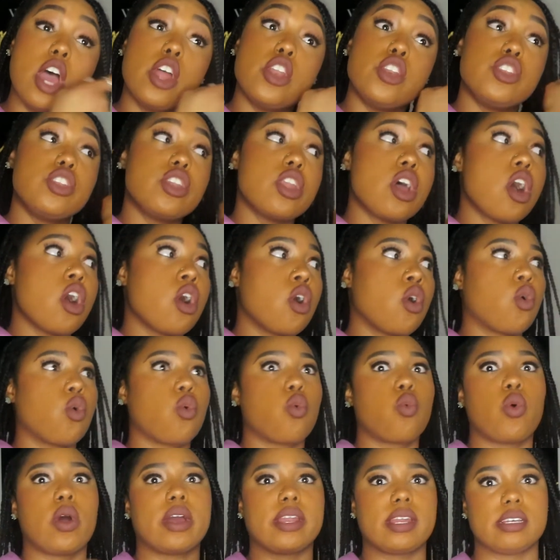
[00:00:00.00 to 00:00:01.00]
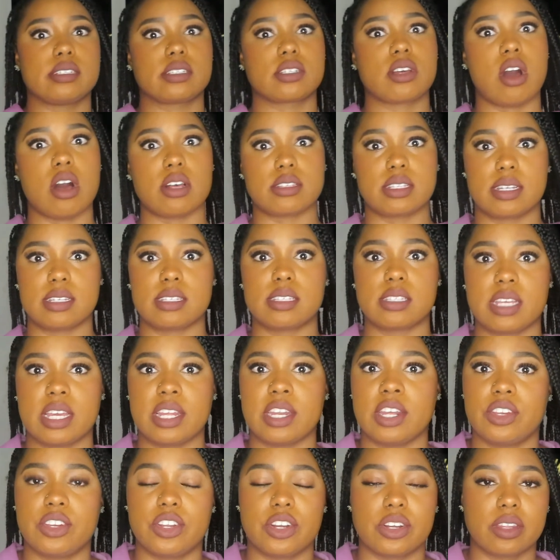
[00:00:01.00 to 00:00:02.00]
know what is causing
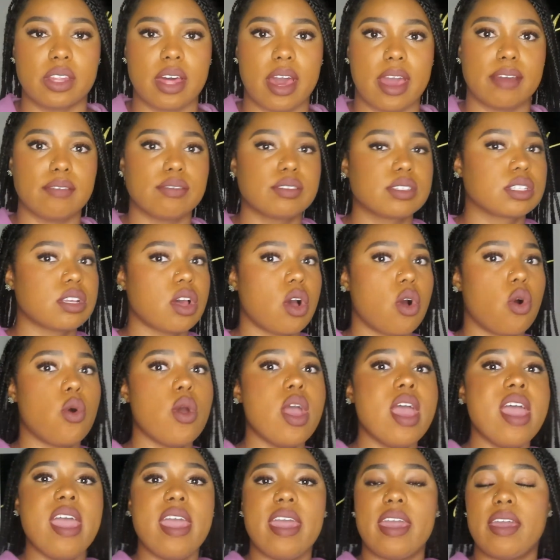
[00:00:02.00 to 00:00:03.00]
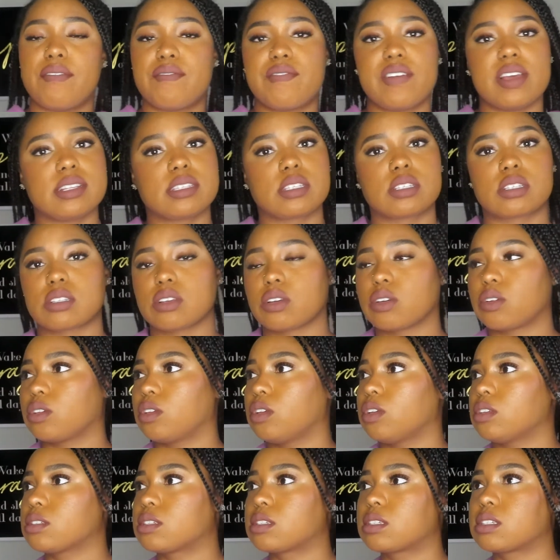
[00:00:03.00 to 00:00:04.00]
sin in your life. So if it's
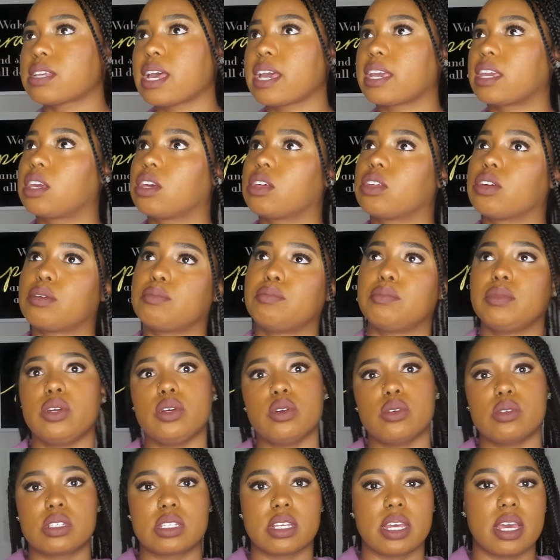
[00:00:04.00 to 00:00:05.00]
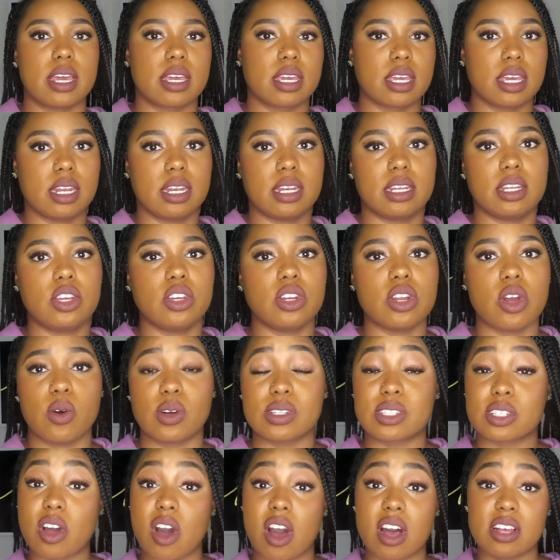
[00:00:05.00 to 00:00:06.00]
secular music and you know
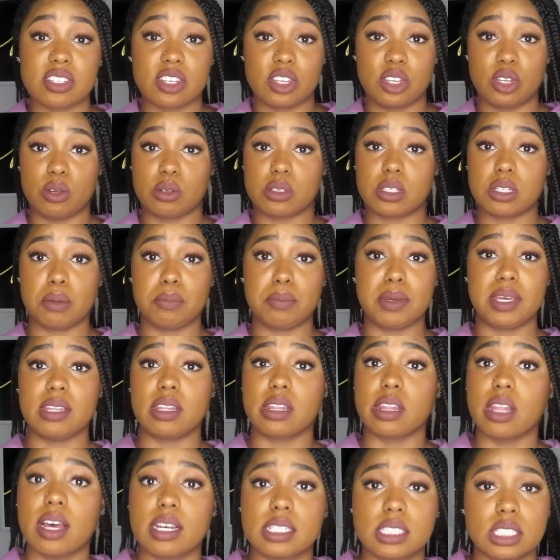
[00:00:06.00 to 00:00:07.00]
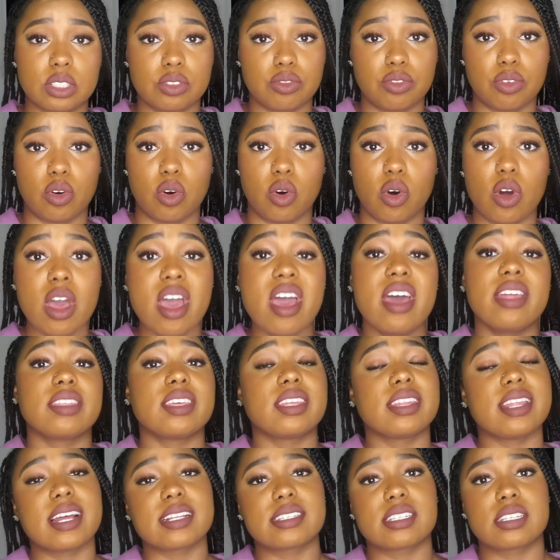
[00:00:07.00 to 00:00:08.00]
it's causing you to be lustful,
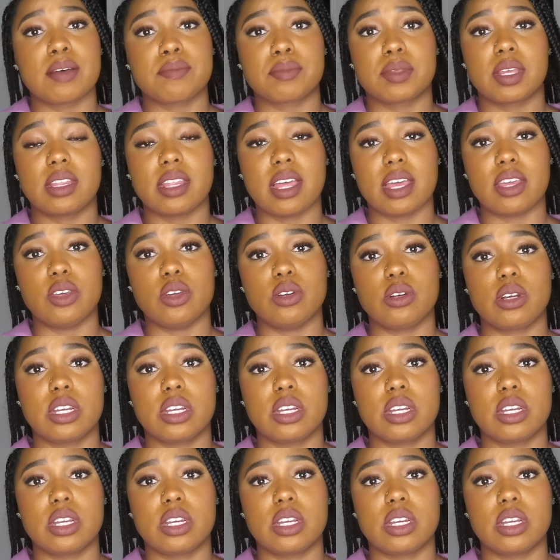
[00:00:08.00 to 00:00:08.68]
then that's something that you